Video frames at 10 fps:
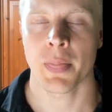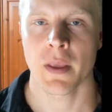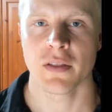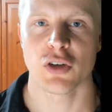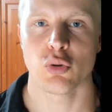
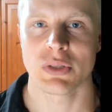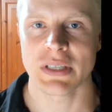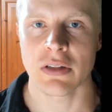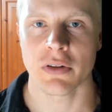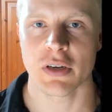there's no
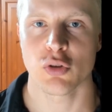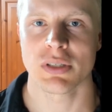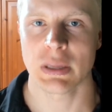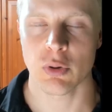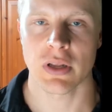signal, there's no
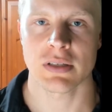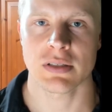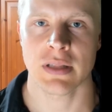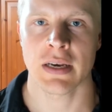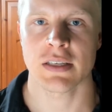
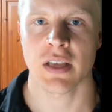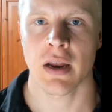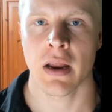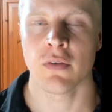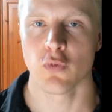stimulus that is
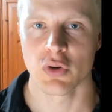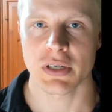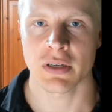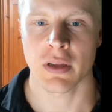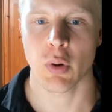uh,
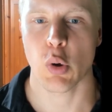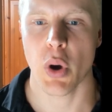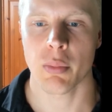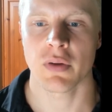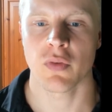enforcing the
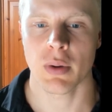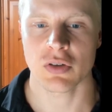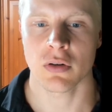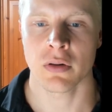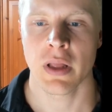requirement for
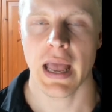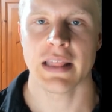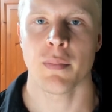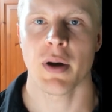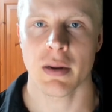muscle, and
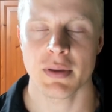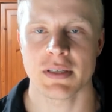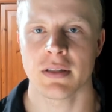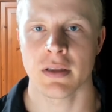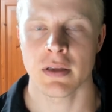the body
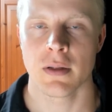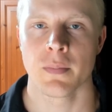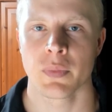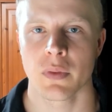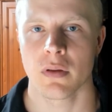basically
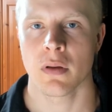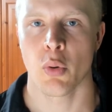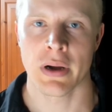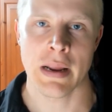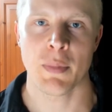
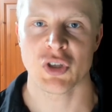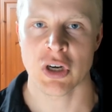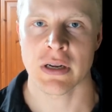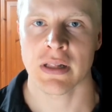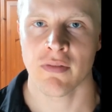or an
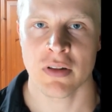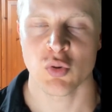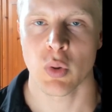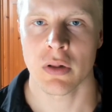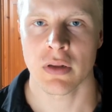epigenetic level
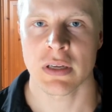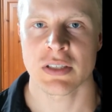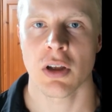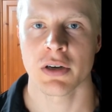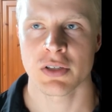as well, uh,
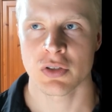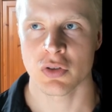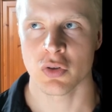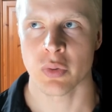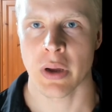starts
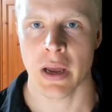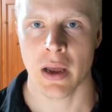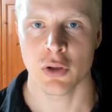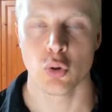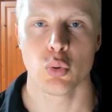to
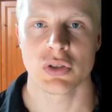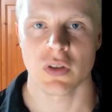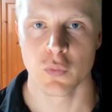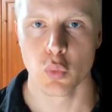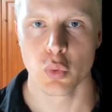uh, use the
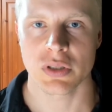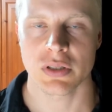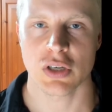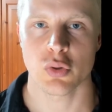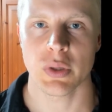food
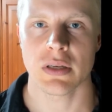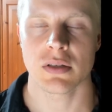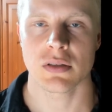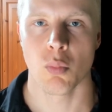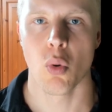that you
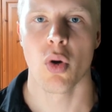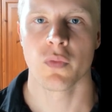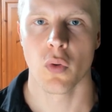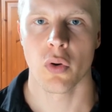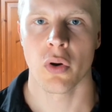eat more
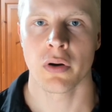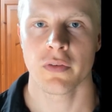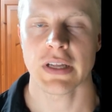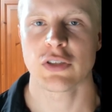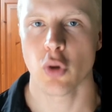for
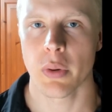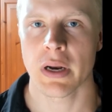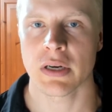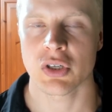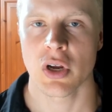fat
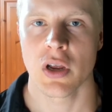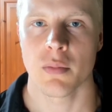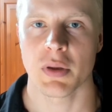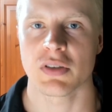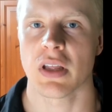storage
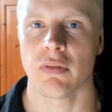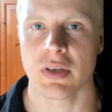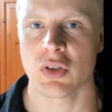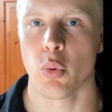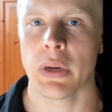because there
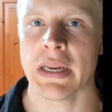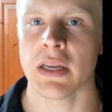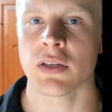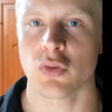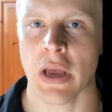is no
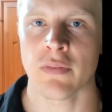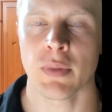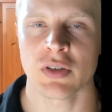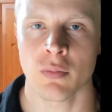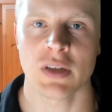need to have
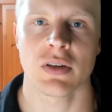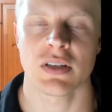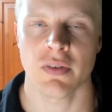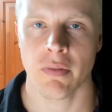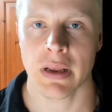muscle. Muscle
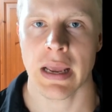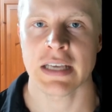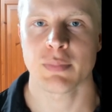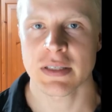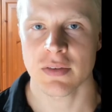is a very
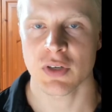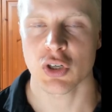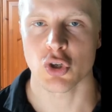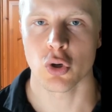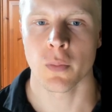expensive
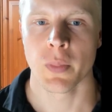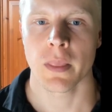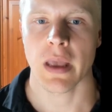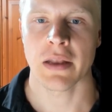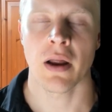tissue,
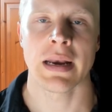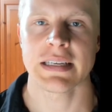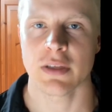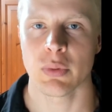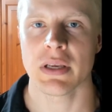and
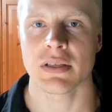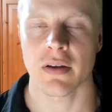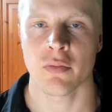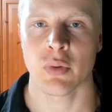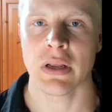unless there is
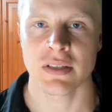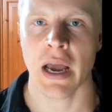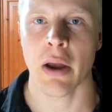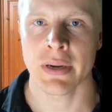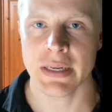a real
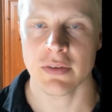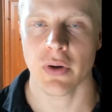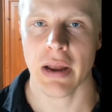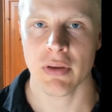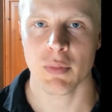dire need
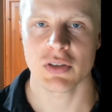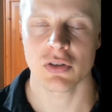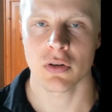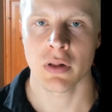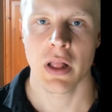for having
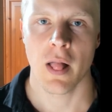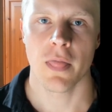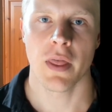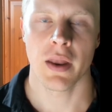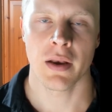muscle,
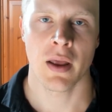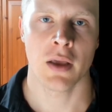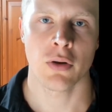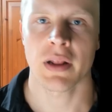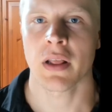then uh,
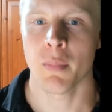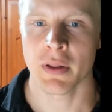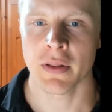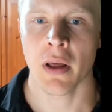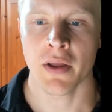you're not going to
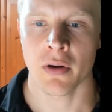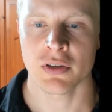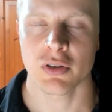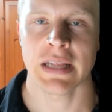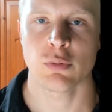build it either.
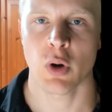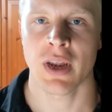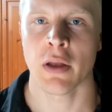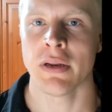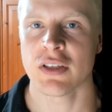So that's
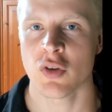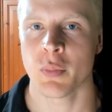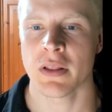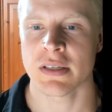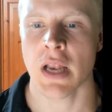why there needs to
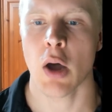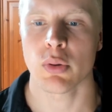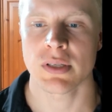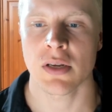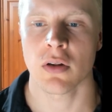be this
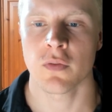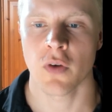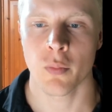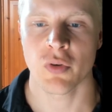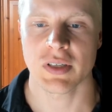loud signal
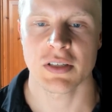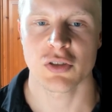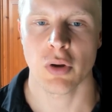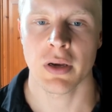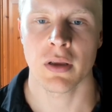from resistance
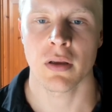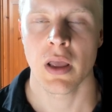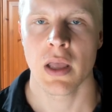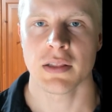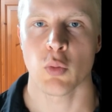training
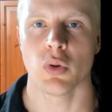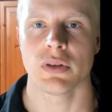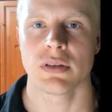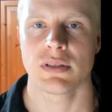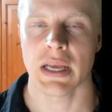that
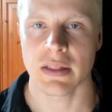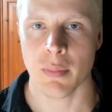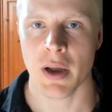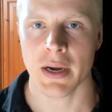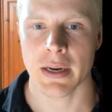would tell the
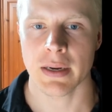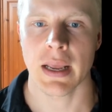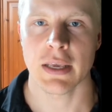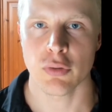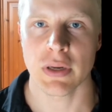body that,
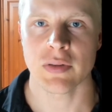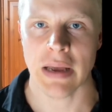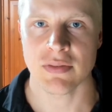hey, you need to have some